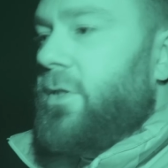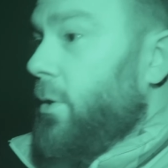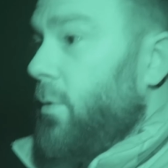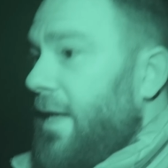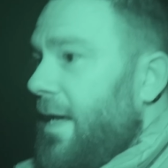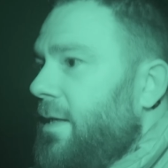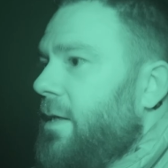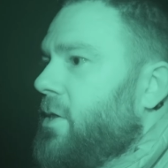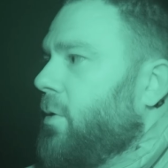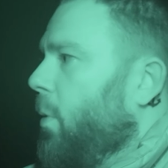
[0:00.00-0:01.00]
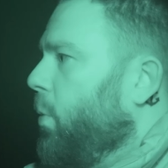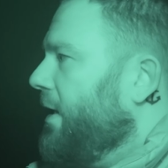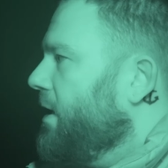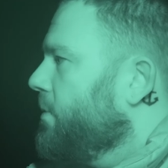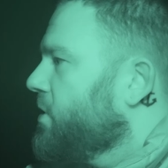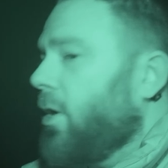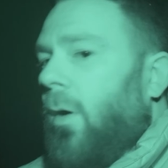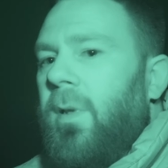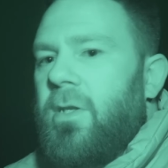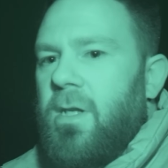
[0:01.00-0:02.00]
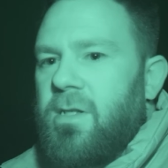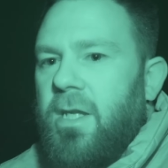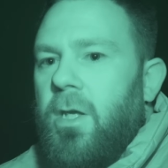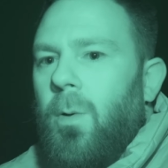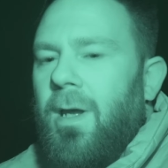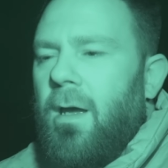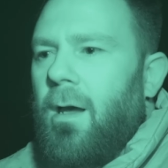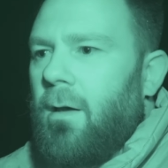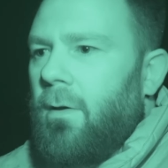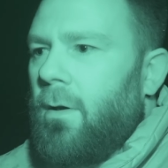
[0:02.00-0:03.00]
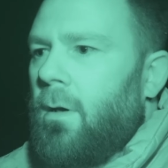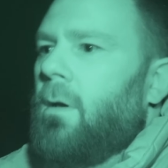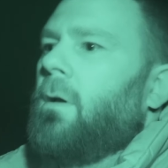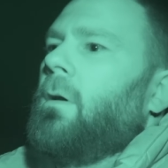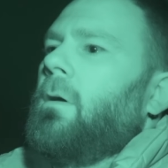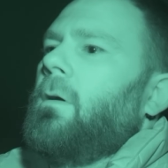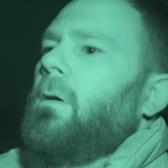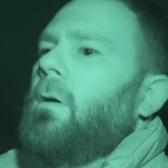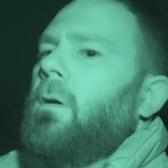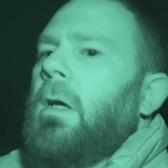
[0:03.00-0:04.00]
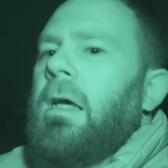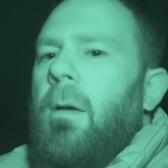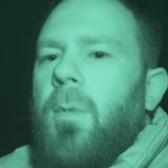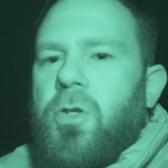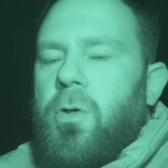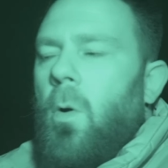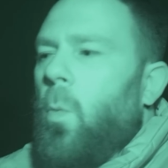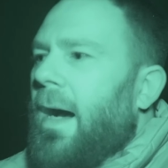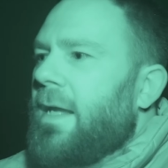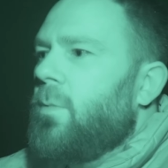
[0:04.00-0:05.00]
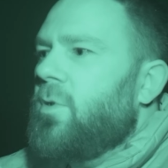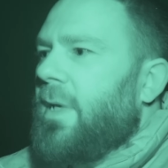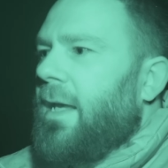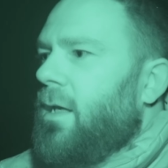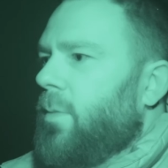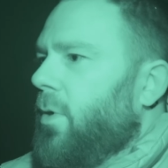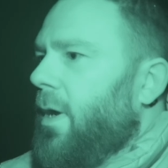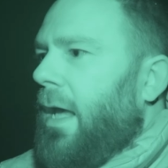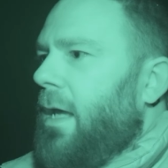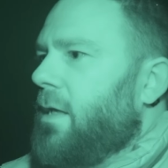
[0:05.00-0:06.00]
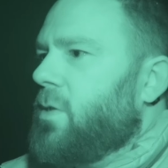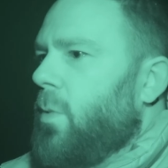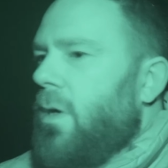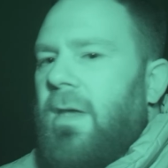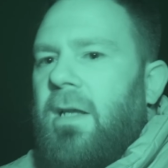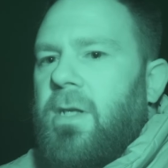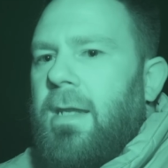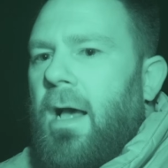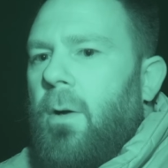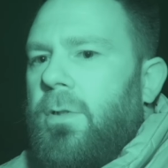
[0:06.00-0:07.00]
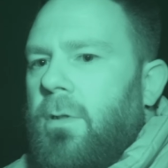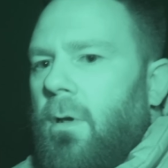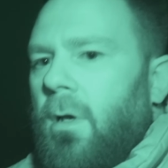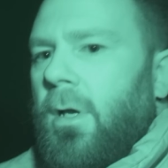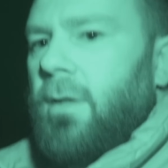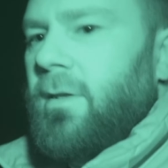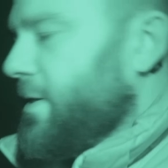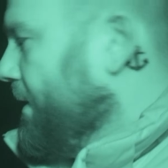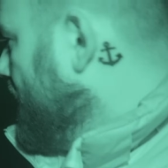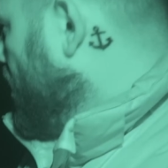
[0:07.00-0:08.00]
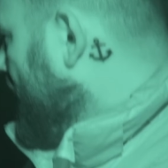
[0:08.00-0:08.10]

two ladies who were William's accomplices, are you here? I'm not sure why you would be here, but hey, it's worth asking out. There's a little